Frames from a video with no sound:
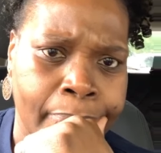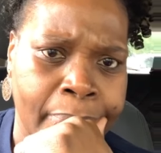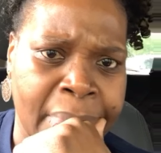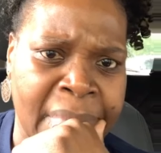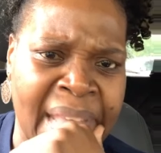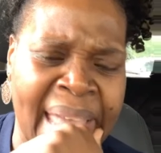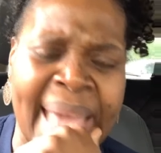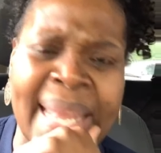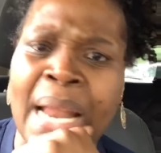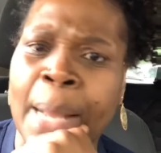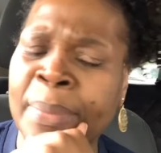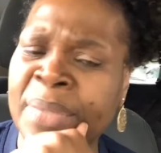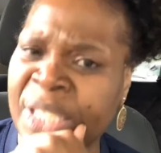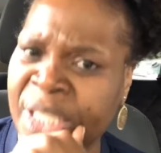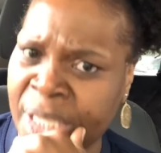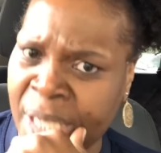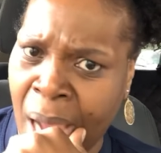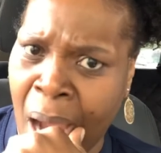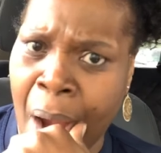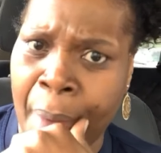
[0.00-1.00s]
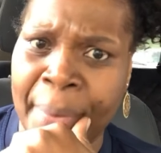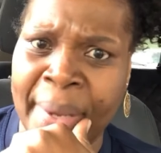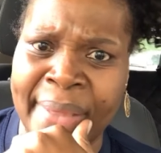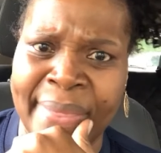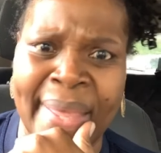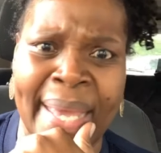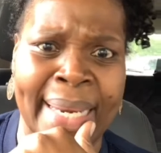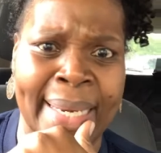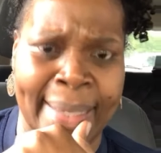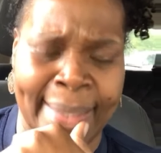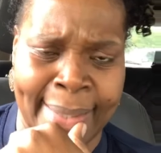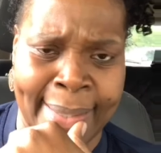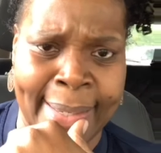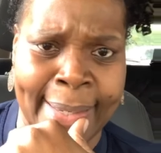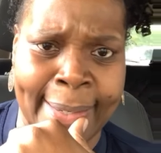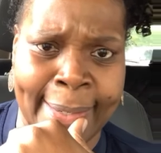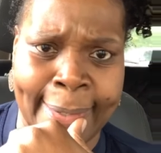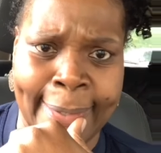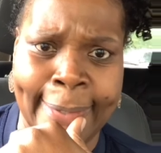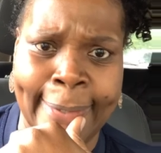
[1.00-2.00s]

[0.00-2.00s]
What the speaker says: And I'm sorry that it did.